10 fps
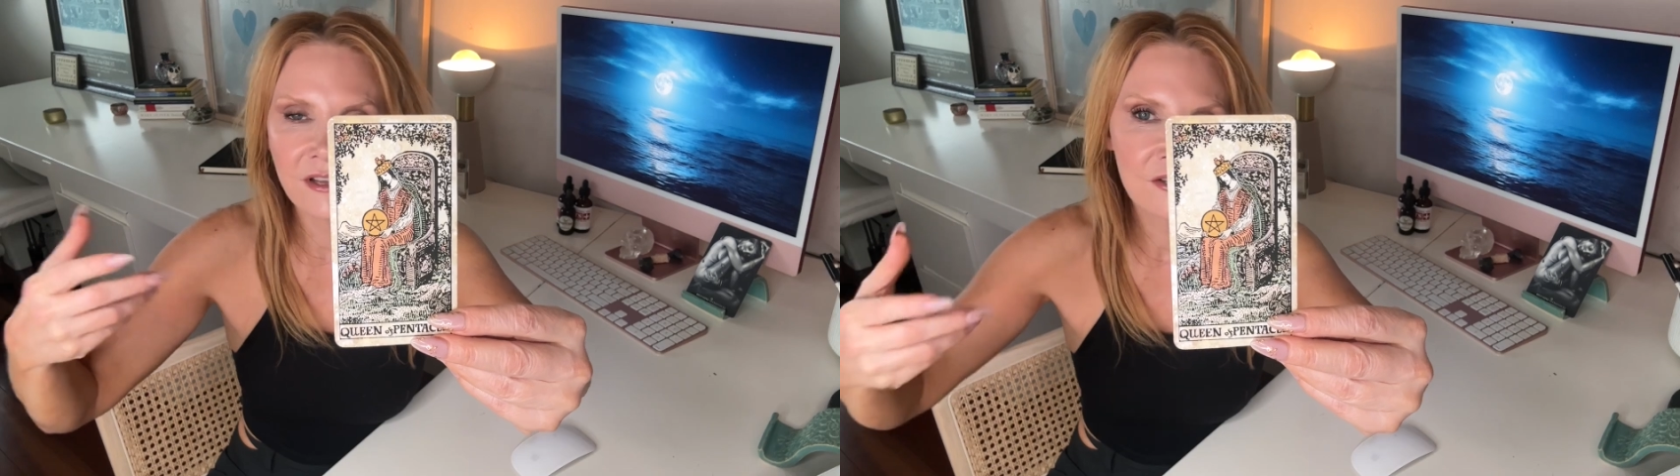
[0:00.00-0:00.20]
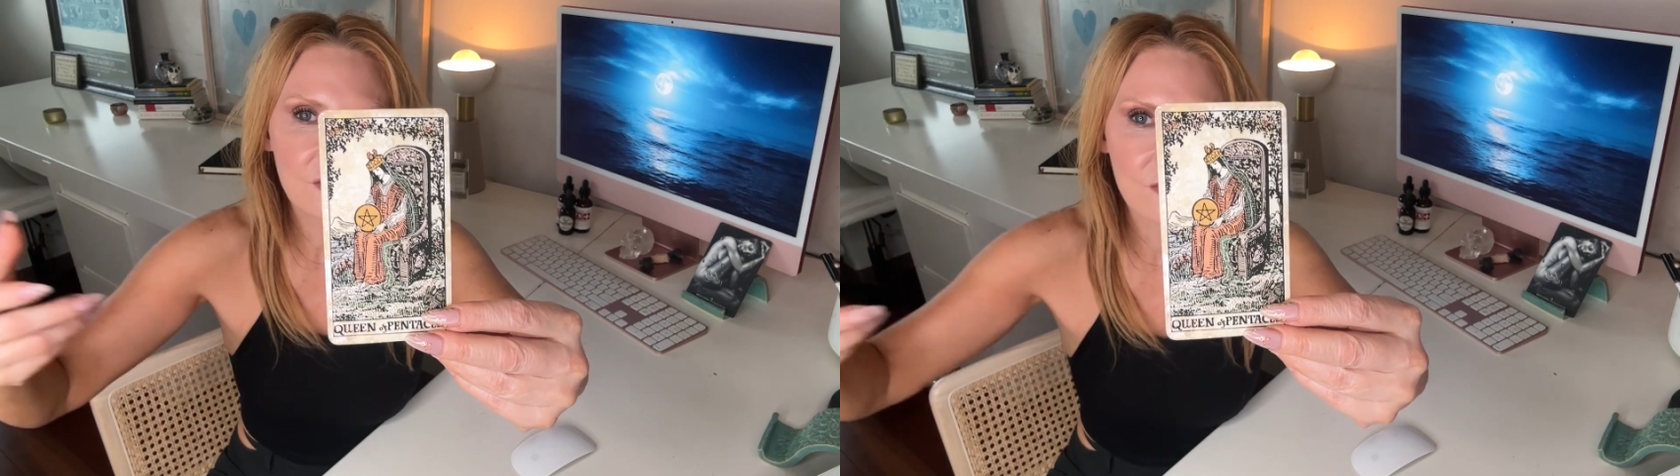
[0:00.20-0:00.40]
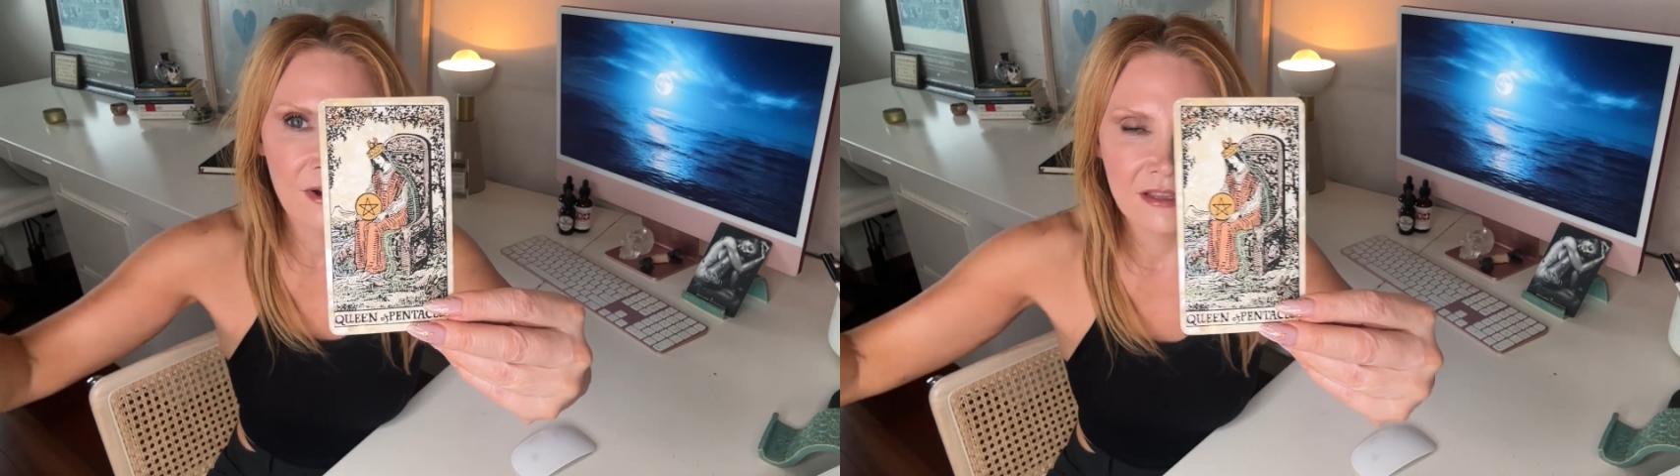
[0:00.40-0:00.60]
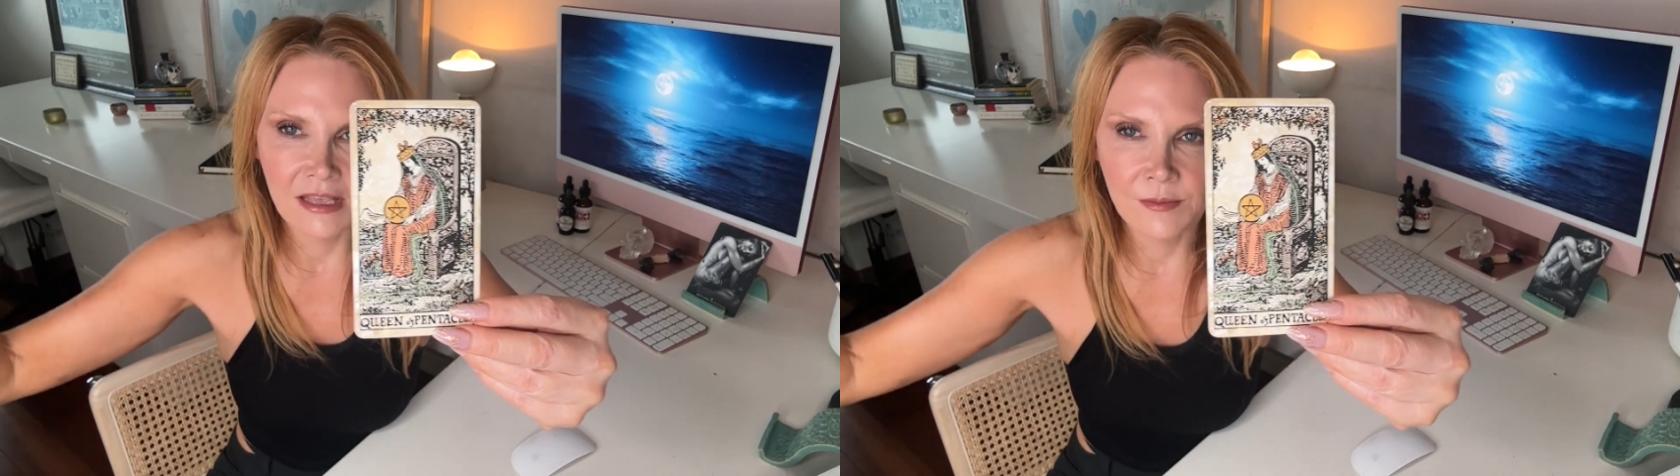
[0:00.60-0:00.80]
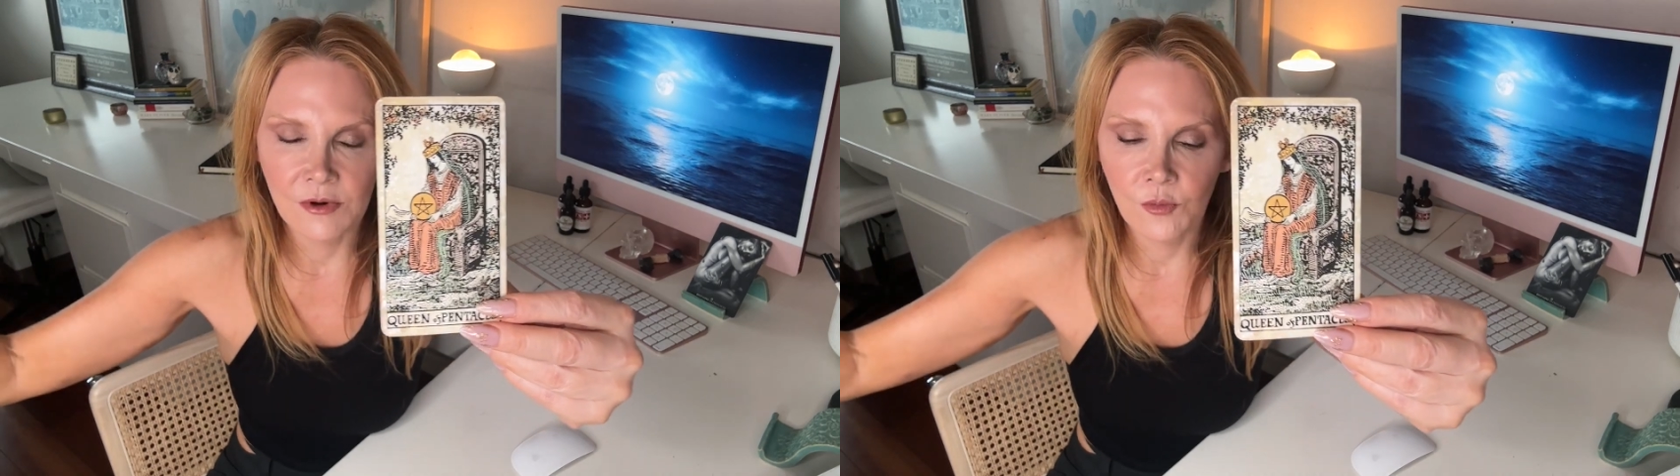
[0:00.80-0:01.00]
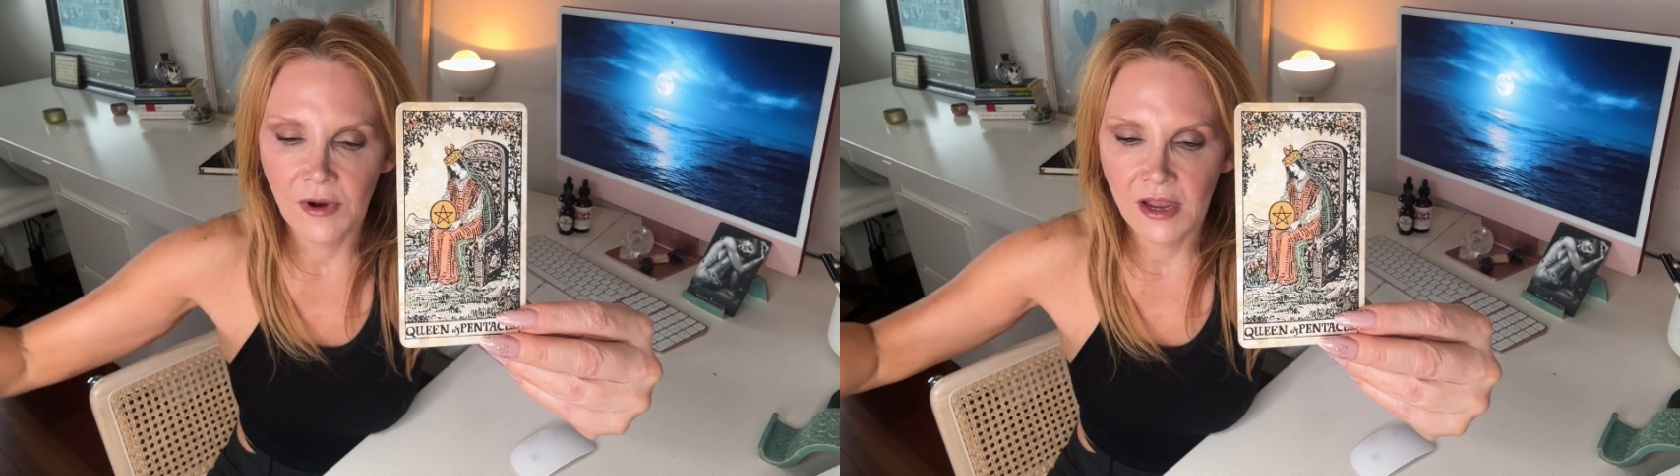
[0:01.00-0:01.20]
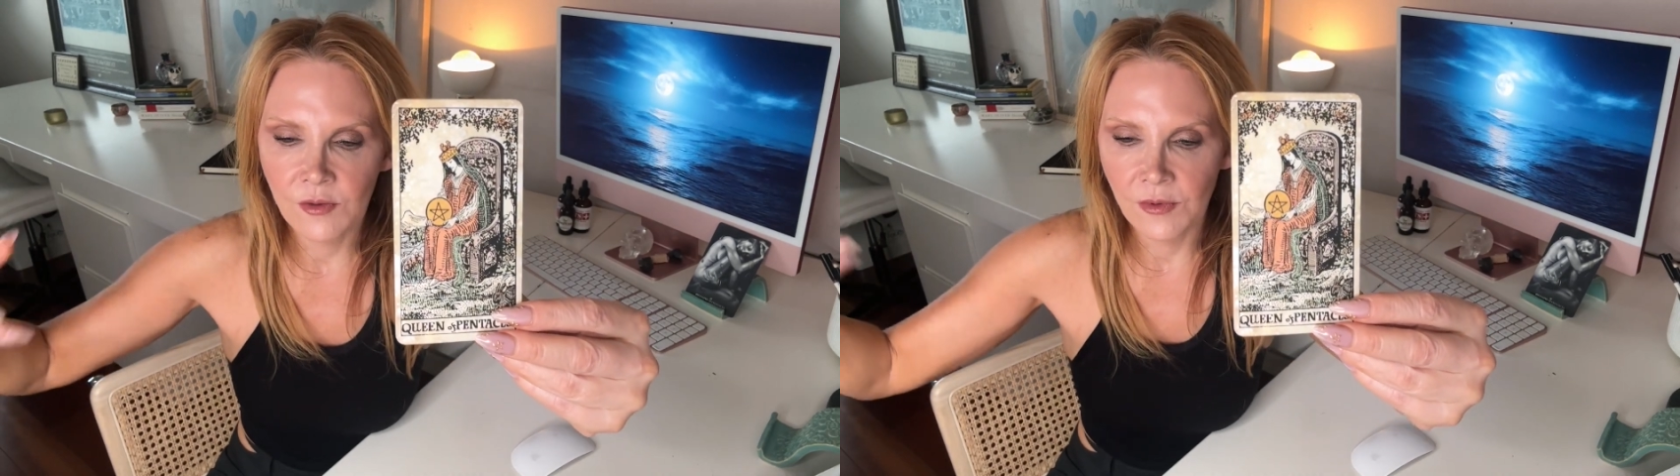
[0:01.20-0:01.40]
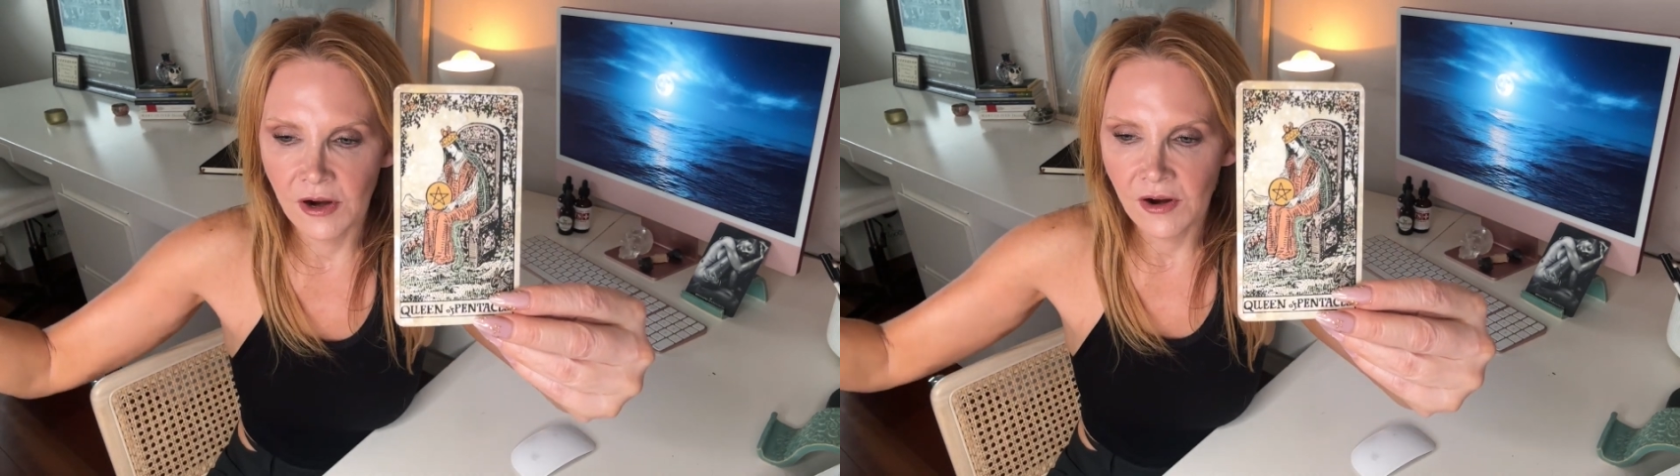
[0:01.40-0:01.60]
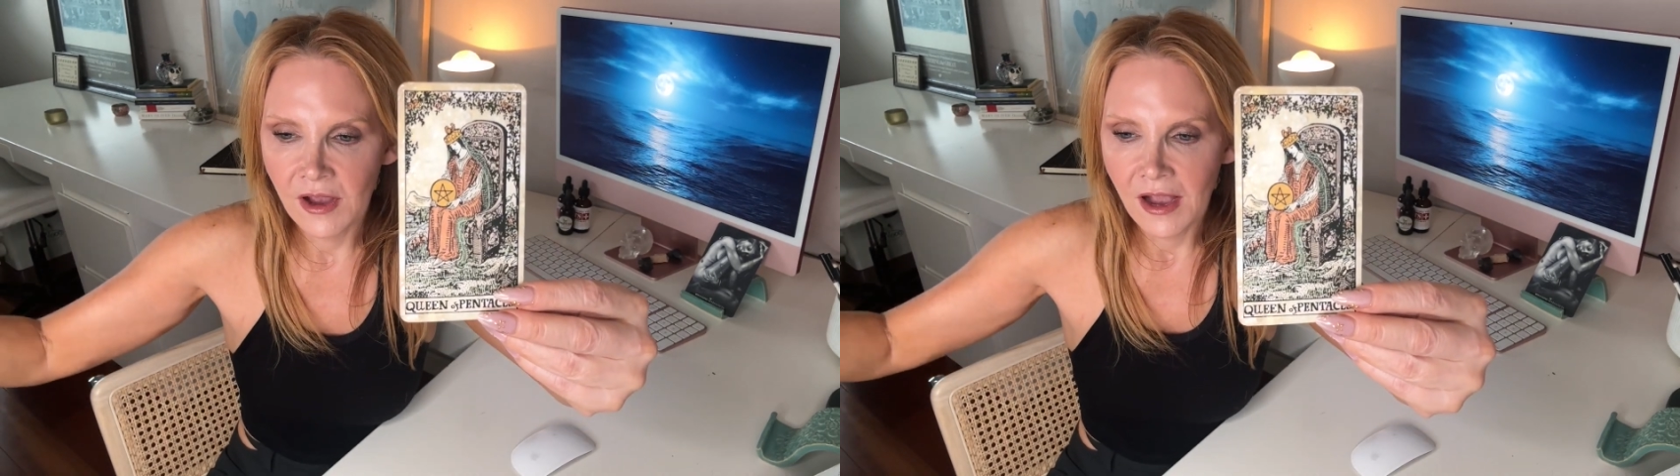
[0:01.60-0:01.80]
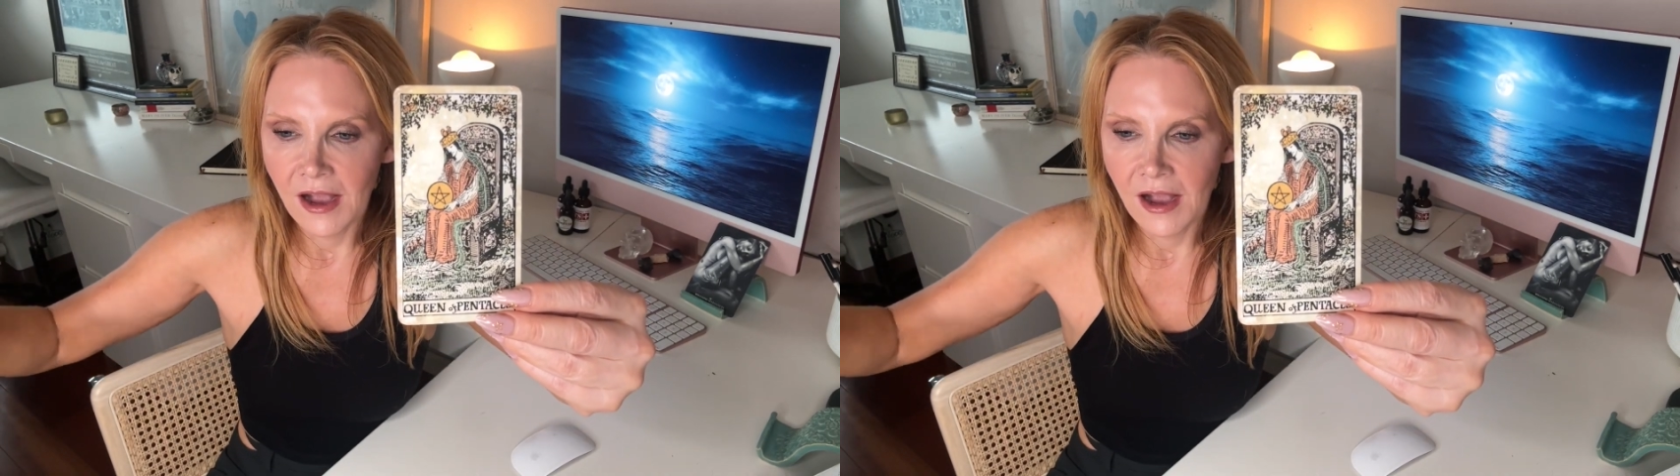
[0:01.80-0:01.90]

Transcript: integrate them in a way where